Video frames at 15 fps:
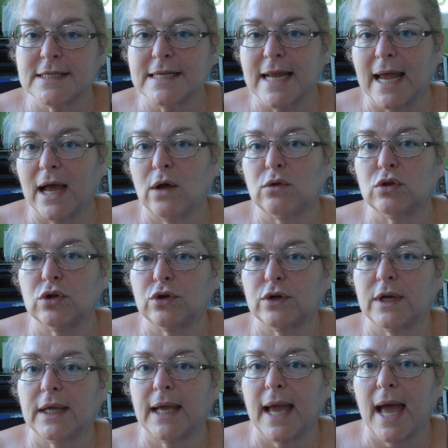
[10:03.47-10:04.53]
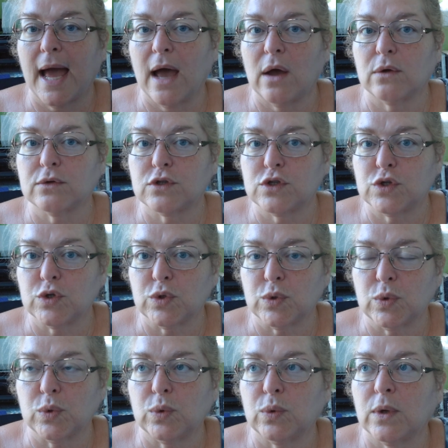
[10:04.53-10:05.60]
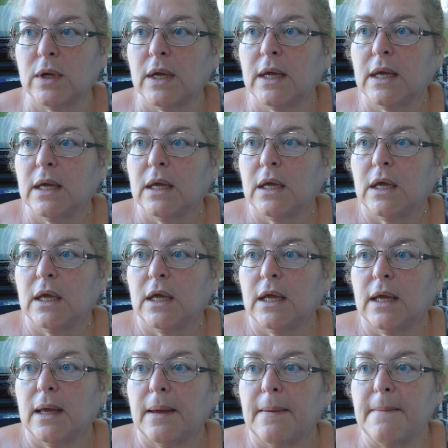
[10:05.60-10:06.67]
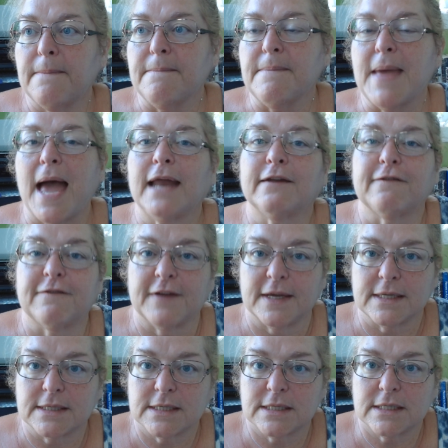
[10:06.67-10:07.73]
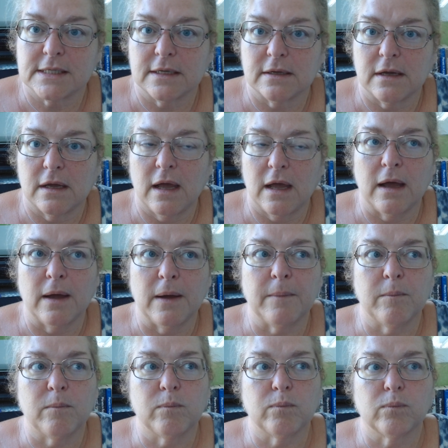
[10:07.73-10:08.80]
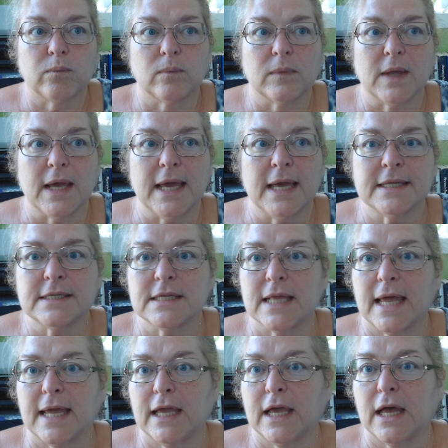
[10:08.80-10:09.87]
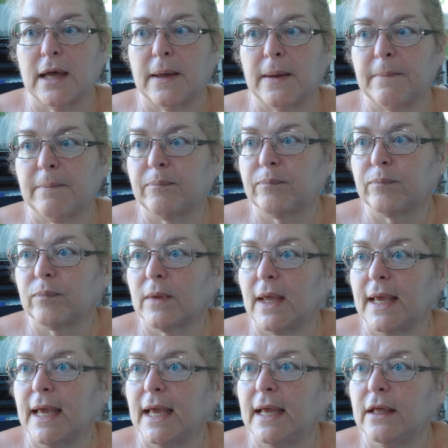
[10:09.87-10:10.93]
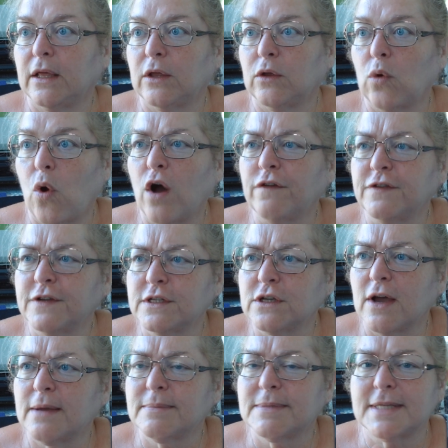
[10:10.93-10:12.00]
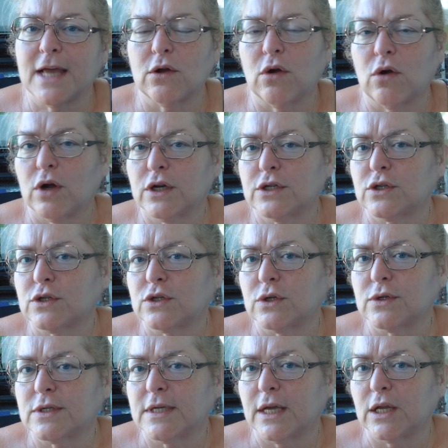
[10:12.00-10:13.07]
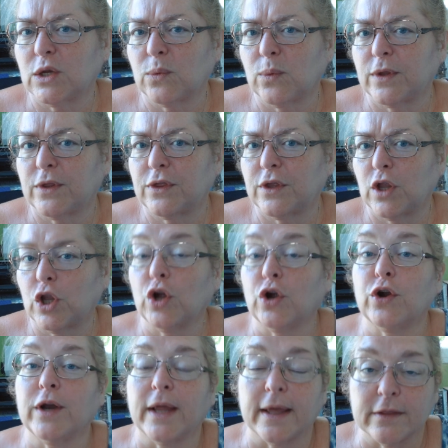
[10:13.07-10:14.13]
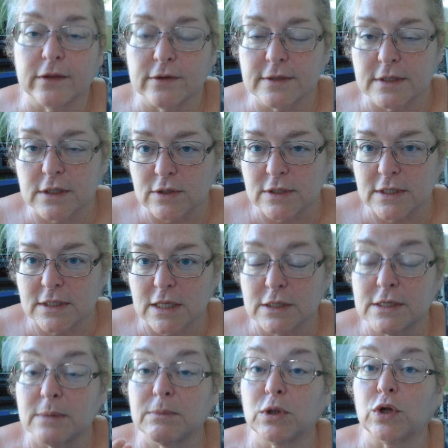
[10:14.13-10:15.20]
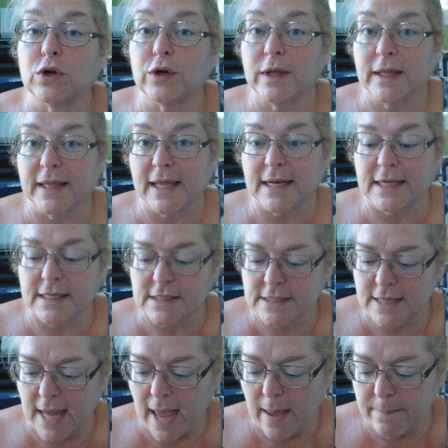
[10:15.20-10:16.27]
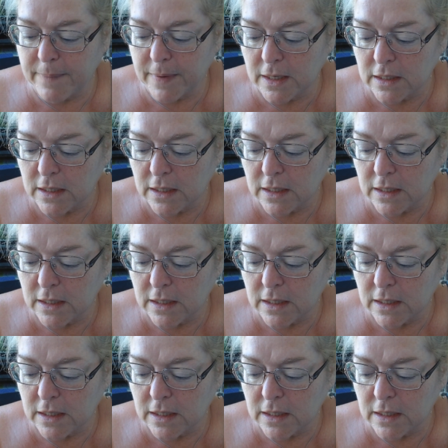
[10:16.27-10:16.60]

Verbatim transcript: now learning how to manifest. Um, it's like um, oftentimes that card is associated with learning. There's, there's there's some learning that needs to happen,